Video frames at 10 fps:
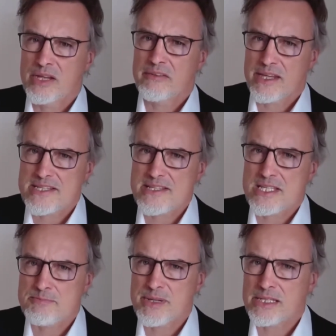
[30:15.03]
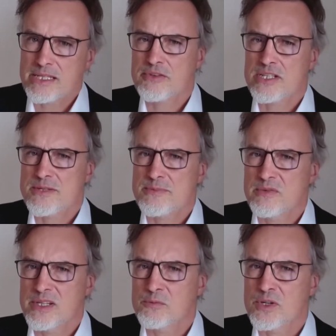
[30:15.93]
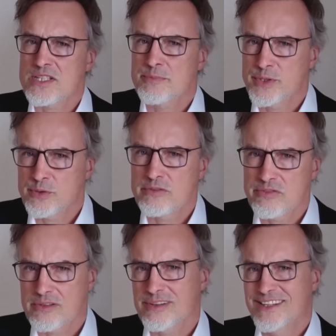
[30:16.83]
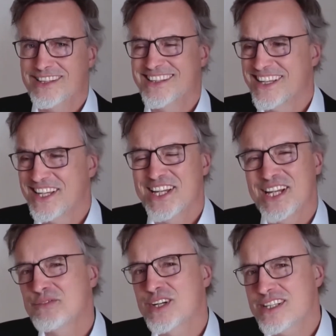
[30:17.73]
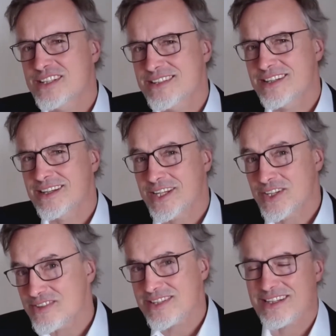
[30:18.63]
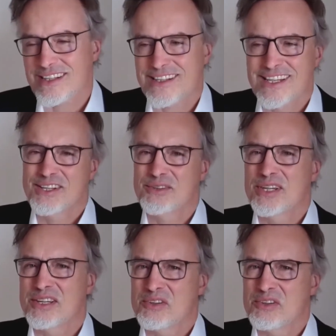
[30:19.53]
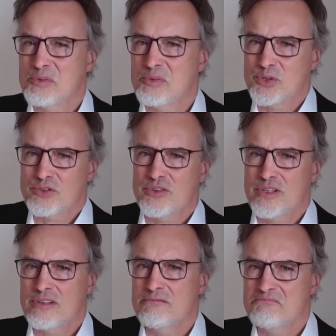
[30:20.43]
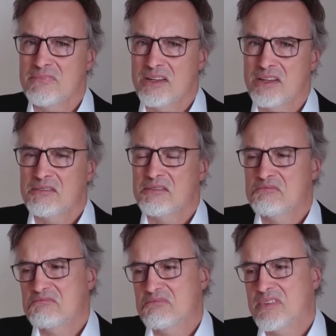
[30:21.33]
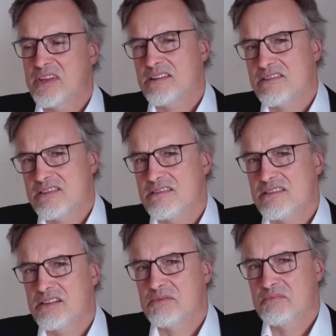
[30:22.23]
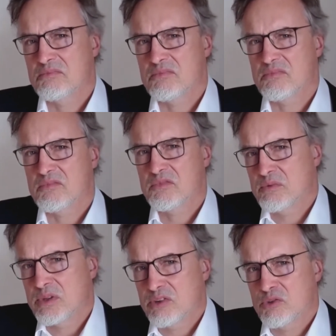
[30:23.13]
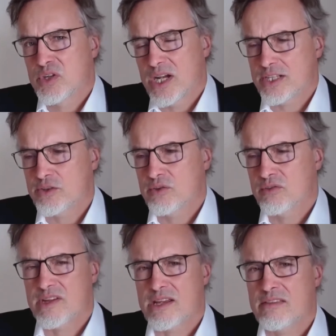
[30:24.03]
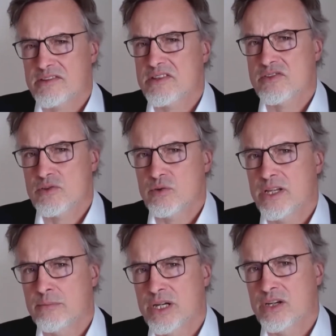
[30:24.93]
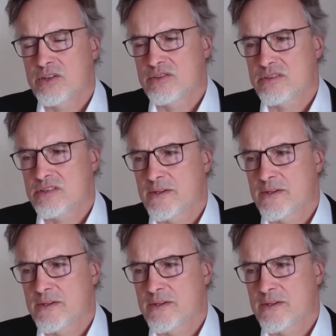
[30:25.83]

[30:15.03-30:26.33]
there's this big difference between what's beautiful and what's interesting. Beautiful, that's we could argue that this is only about